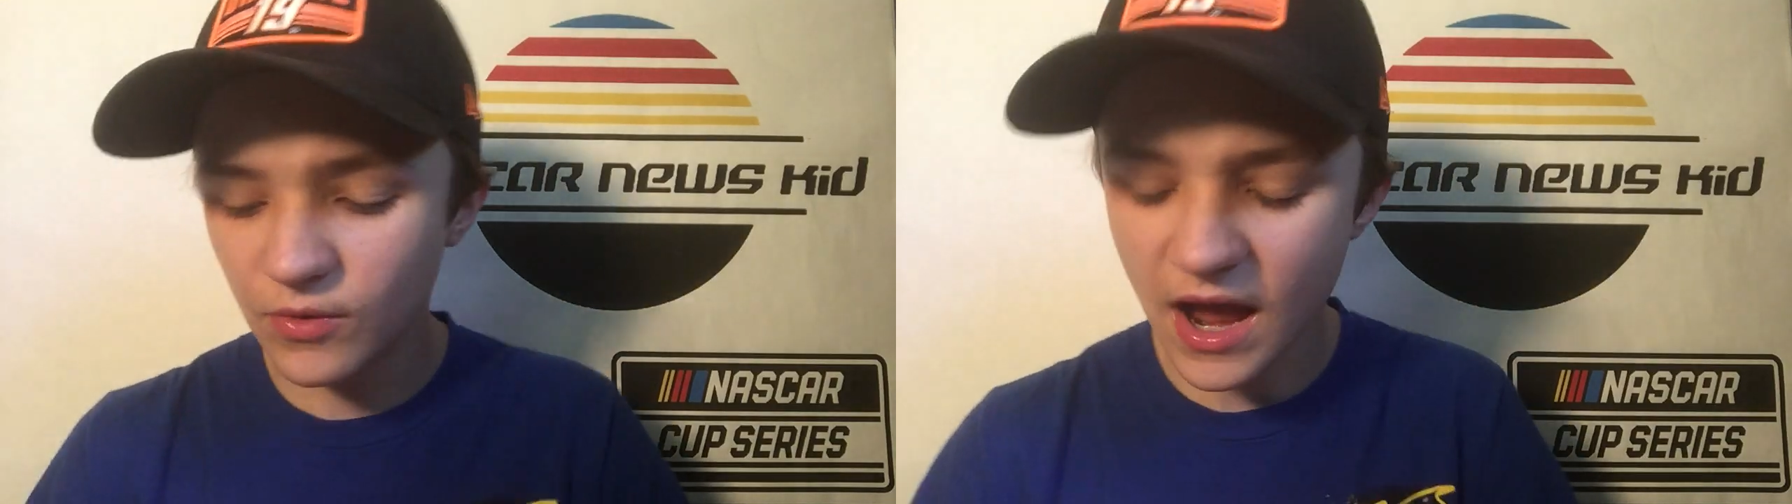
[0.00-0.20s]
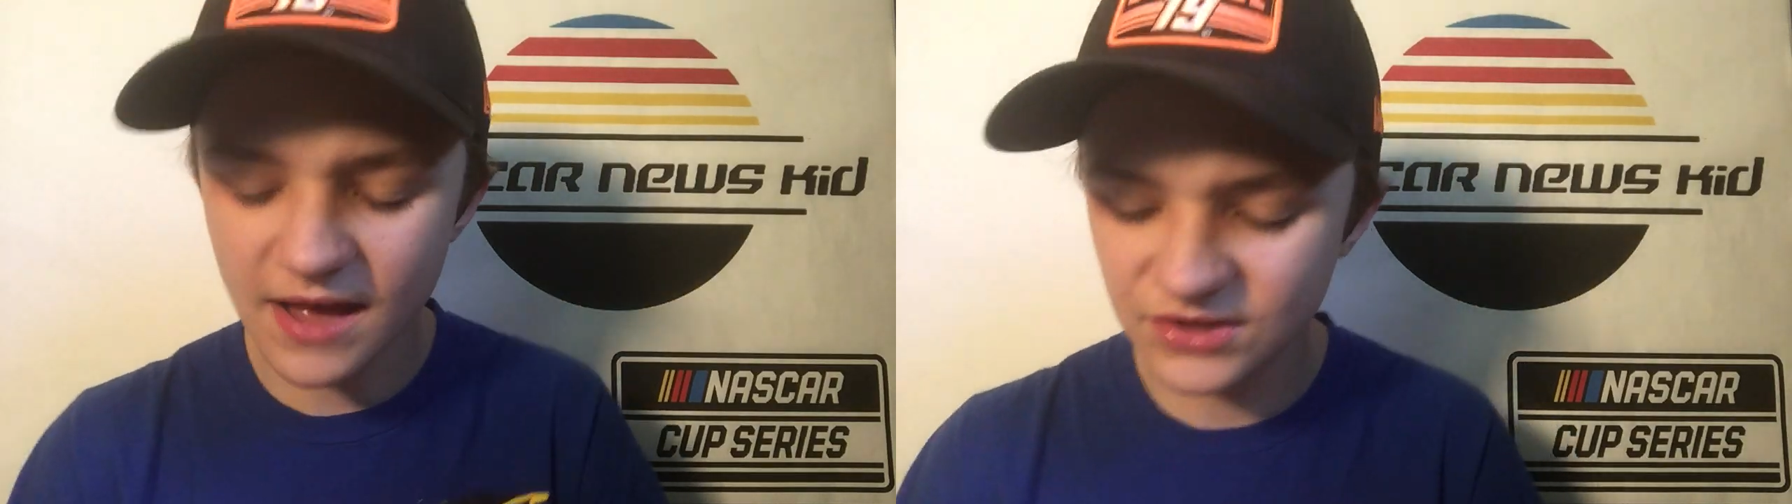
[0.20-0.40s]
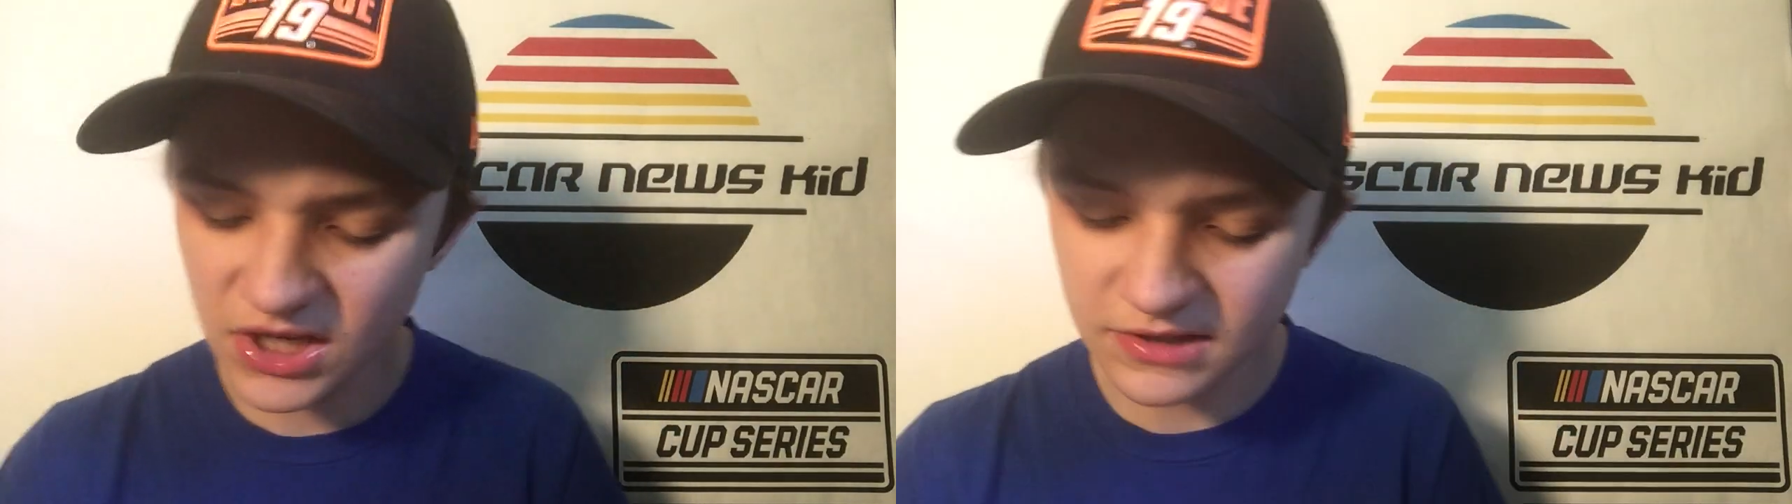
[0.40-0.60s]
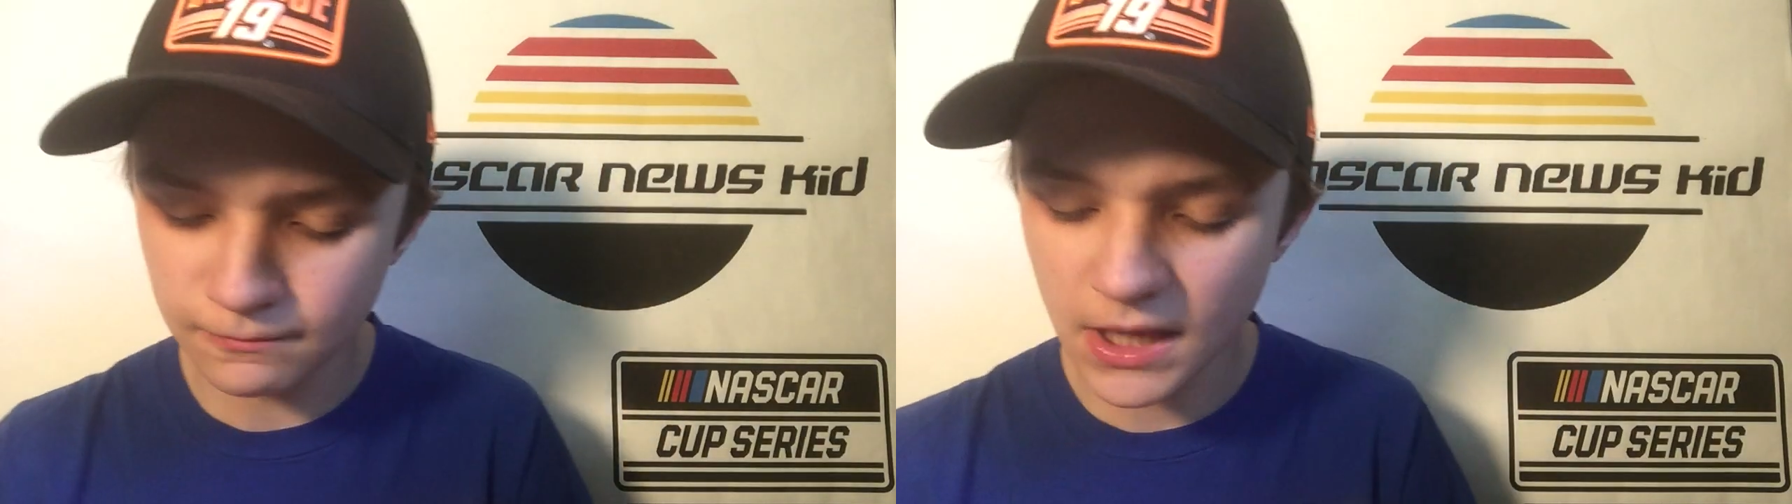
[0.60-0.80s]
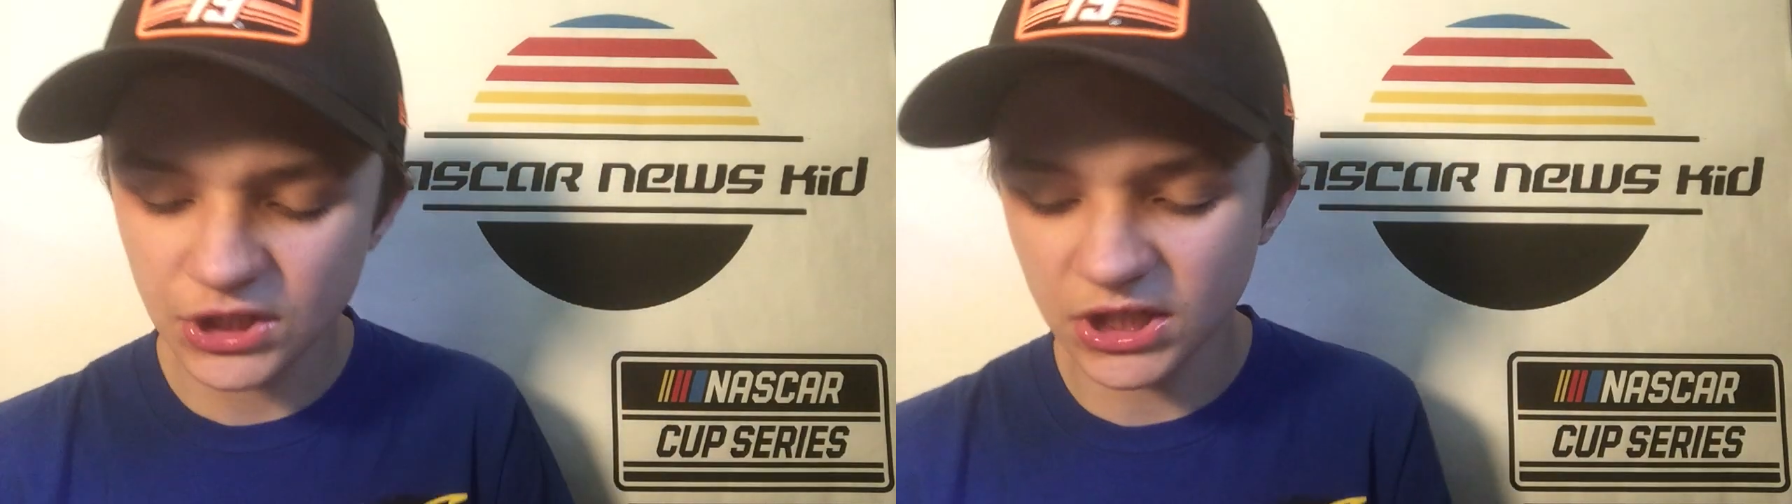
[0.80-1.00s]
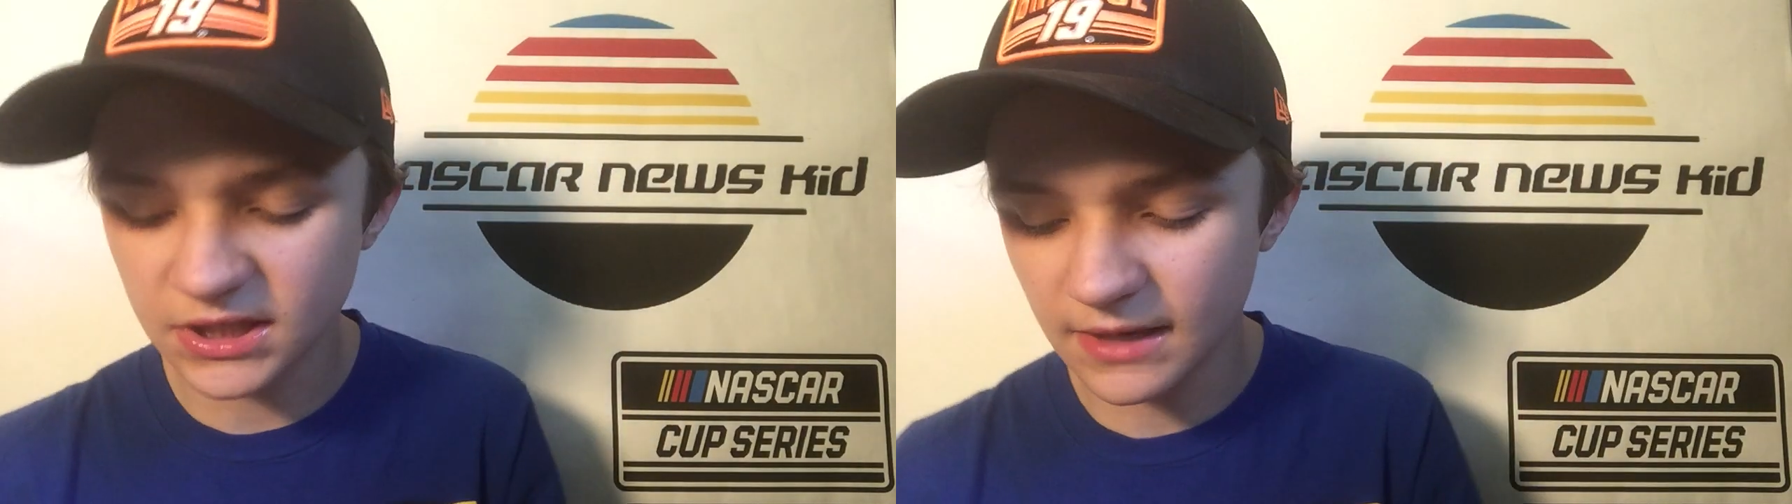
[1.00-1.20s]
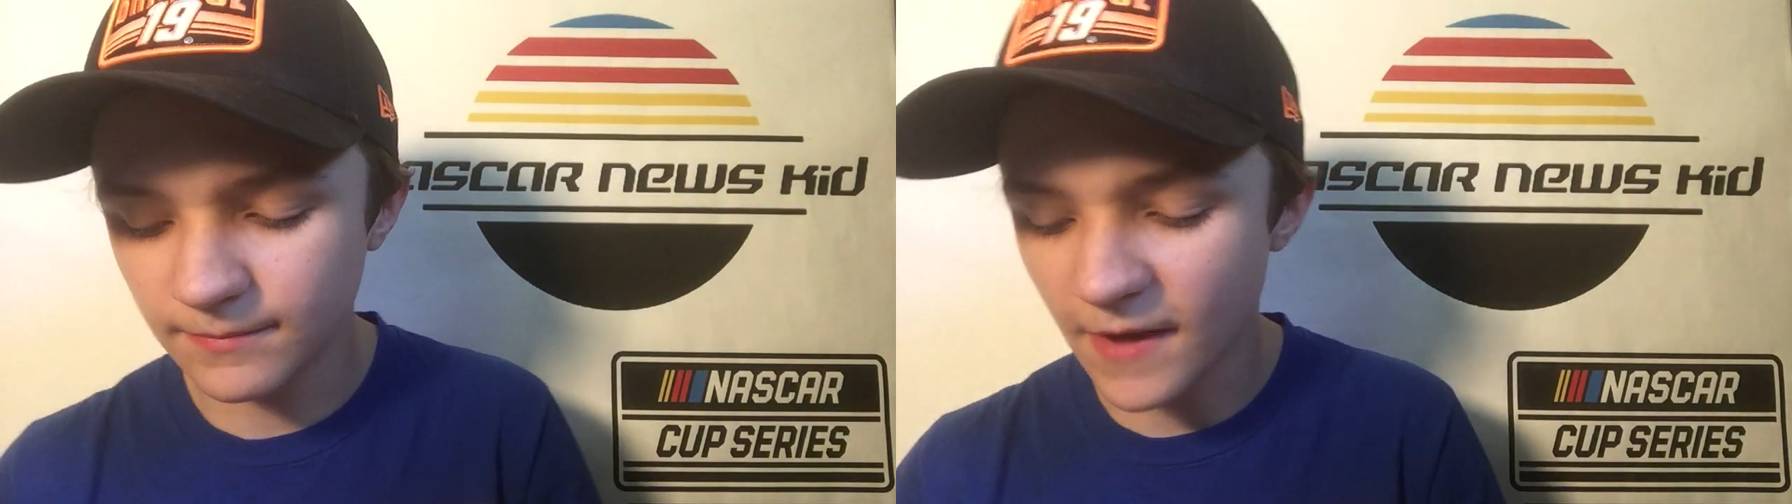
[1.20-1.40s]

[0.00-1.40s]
I just mentioned him